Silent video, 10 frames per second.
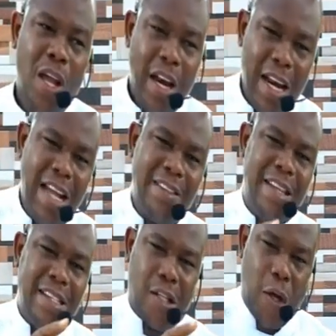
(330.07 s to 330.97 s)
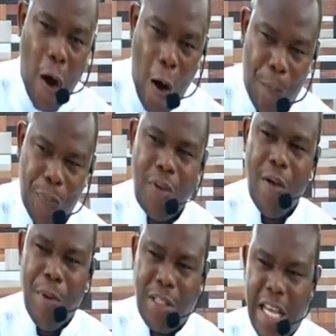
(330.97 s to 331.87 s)
let this cup
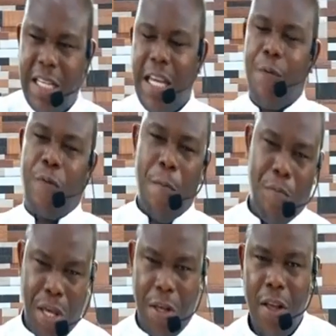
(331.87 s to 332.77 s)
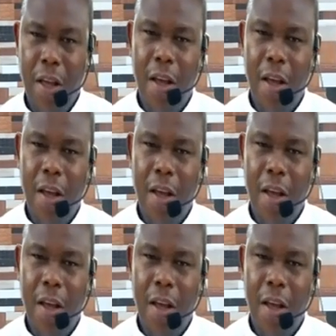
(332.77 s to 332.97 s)
be taken from me.